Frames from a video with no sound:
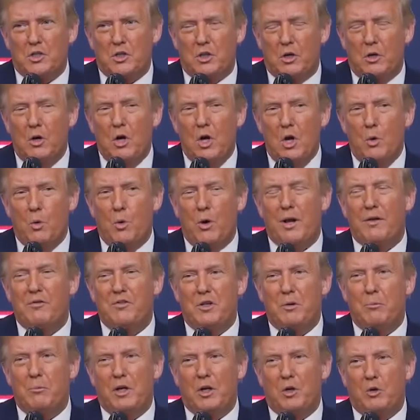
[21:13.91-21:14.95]
So we have
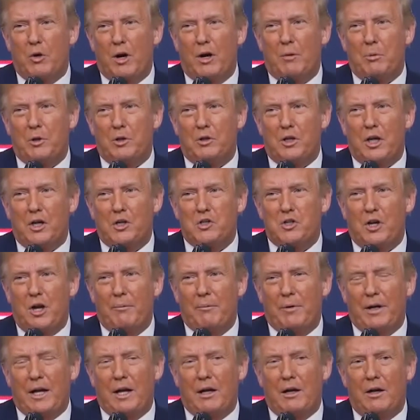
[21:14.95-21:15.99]
some incredible tests
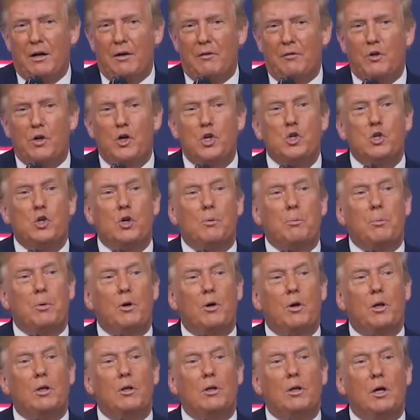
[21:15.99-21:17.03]
coming out in a very short
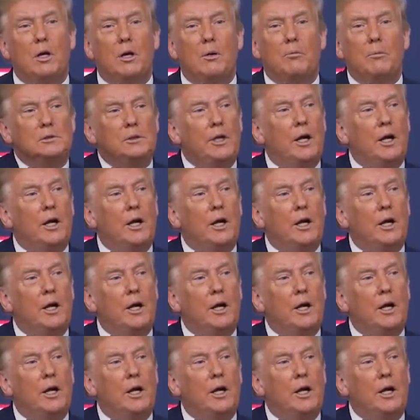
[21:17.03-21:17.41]
period of time.